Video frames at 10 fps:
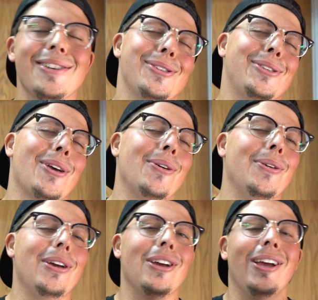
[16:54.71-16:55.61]
So
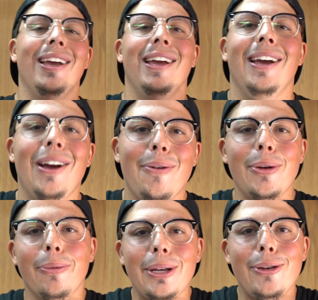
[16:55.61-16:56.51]

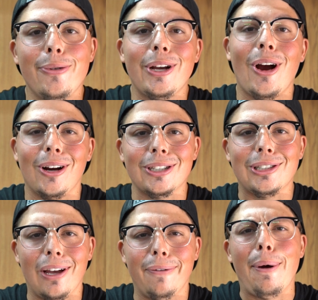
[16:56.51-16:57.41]
we'll be doing car
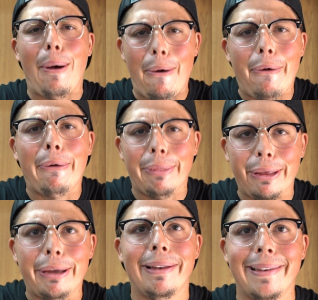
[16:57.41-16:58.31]
stuff all
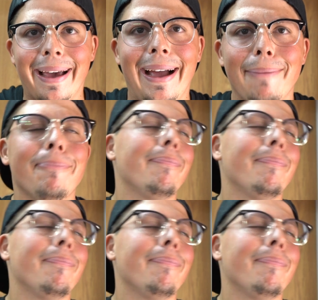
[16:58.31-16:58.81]
the time.